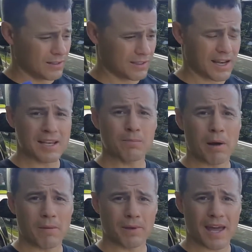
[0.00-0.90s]
Today's
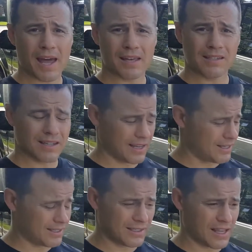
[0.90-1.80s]
pump gas
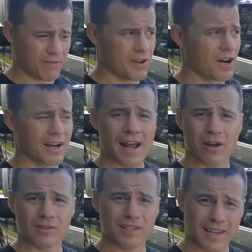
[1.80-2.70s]
they've cut
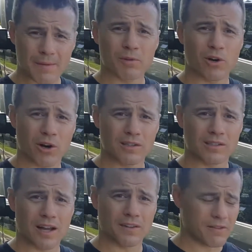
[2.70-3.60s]
out, to keep the cost
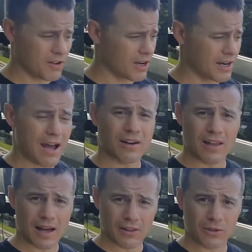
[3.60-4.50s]
down, they've cut out a
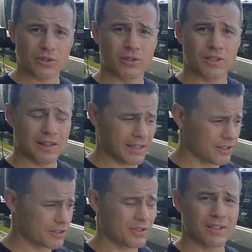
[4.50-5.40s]
lot of those good
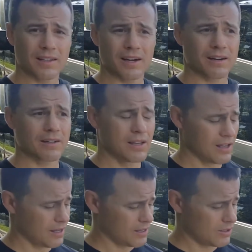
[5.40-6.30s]
cleaners in there,
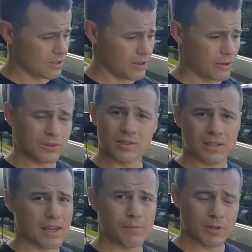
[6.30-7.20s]
so just
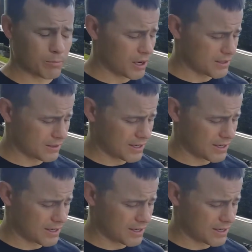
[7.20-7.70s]
to keep those prices